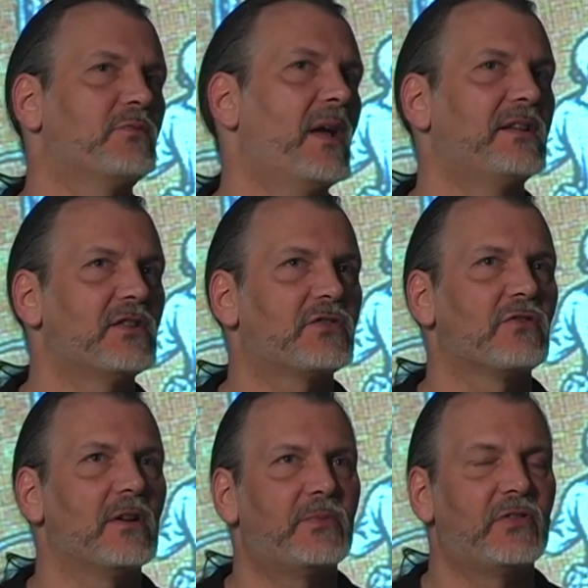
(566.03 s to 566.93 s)

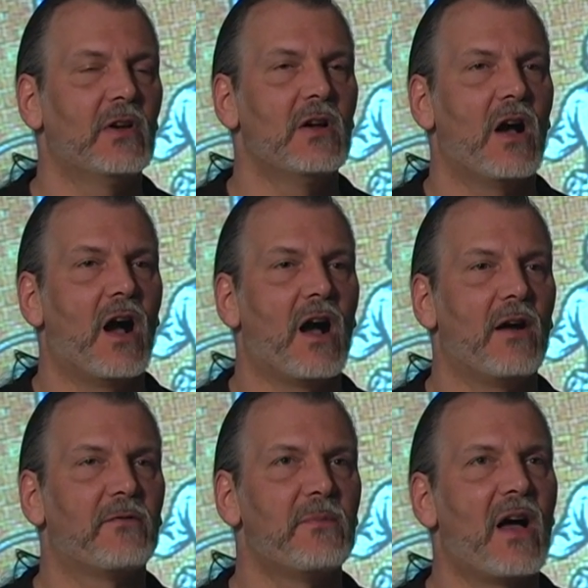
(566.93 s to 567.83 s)
manuscripts
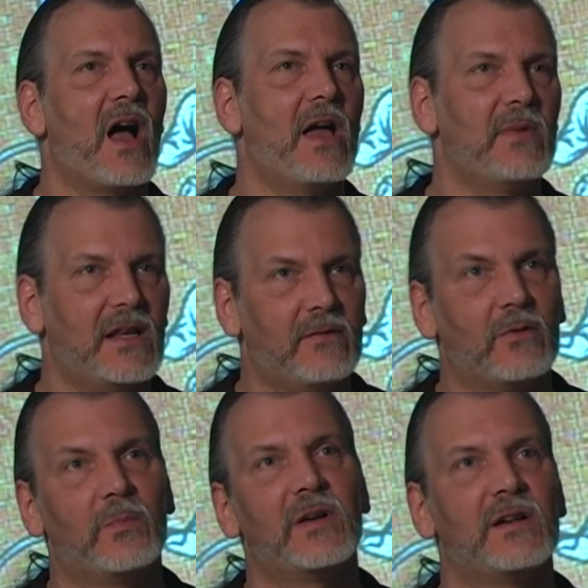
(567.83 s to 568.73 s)
from the high
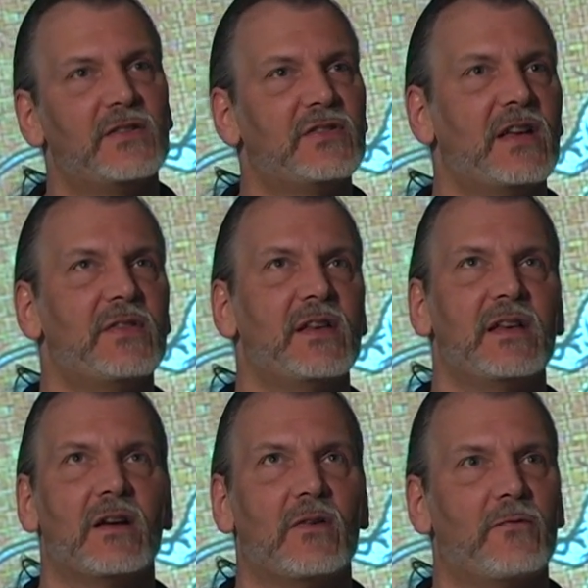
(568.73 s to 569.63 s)
medieval period, say
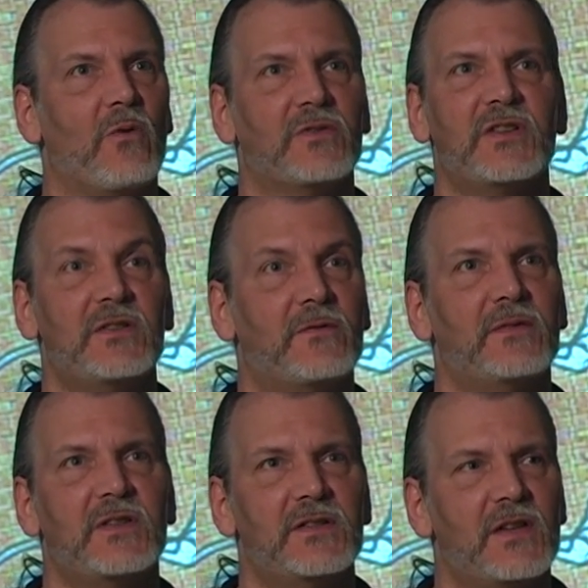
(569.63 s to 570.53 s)
the 14th,
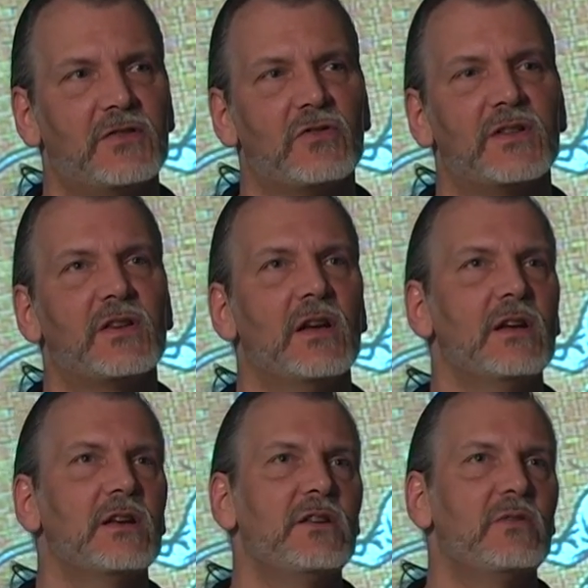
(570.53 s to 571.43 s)
15th centuries,
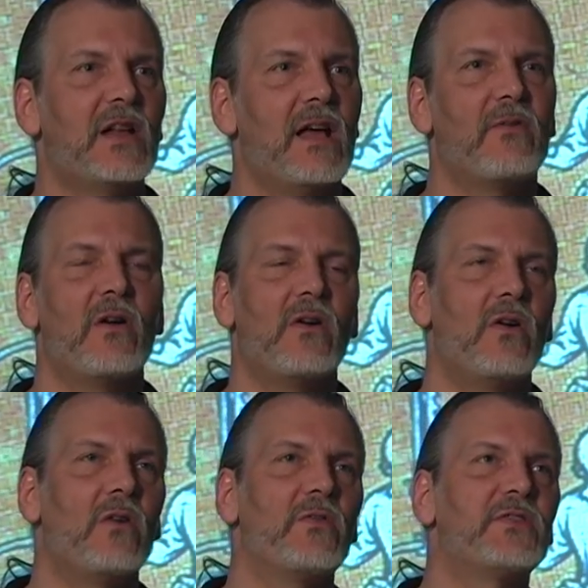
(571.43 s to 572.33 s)
you would have all this